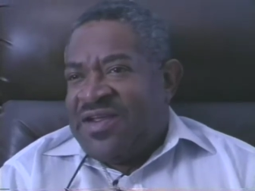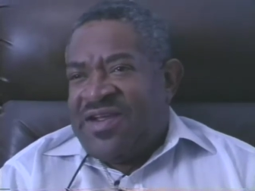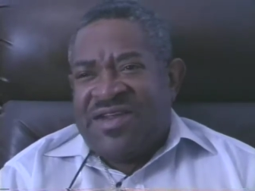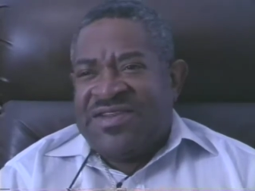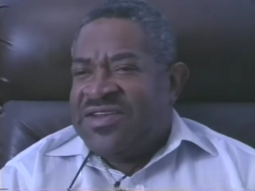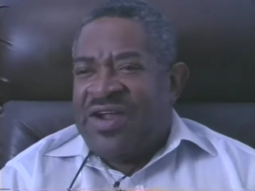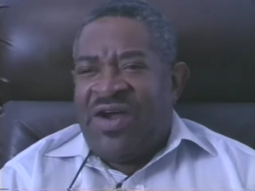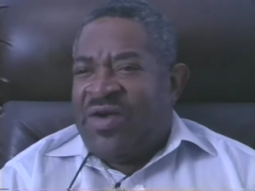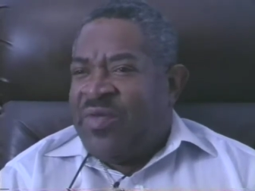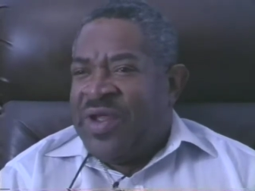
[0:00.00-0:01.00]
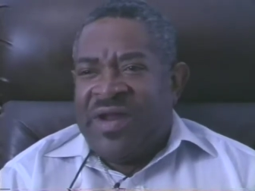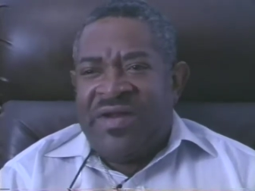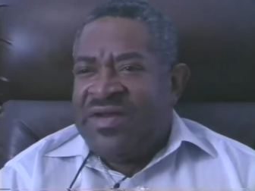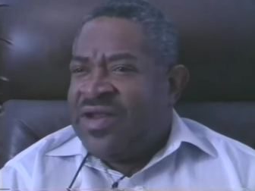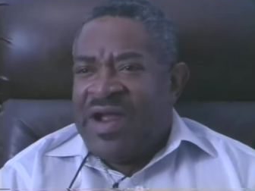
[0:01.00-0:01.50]
I said, no, man,
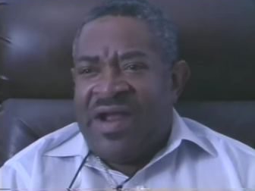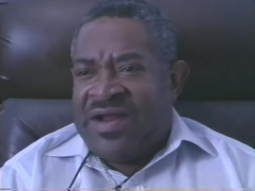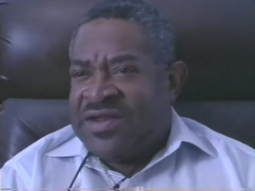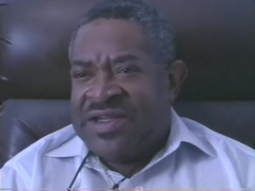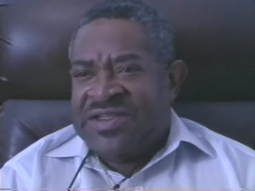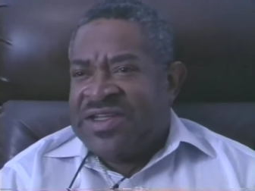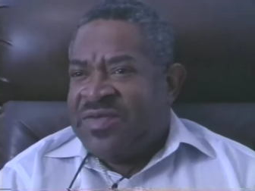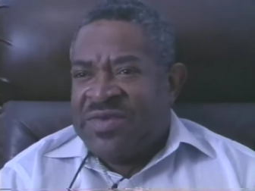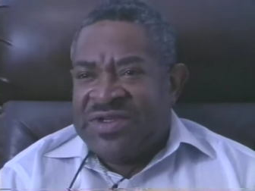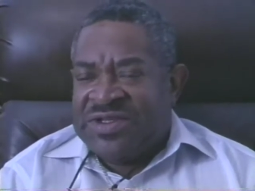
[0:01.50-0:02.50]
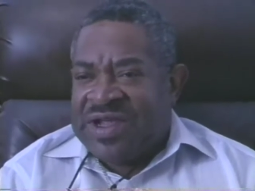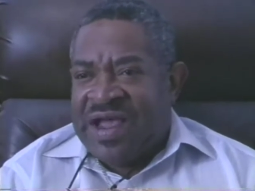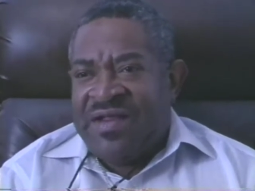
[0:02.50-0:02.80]
uh-uh, Jesse ain't been shot.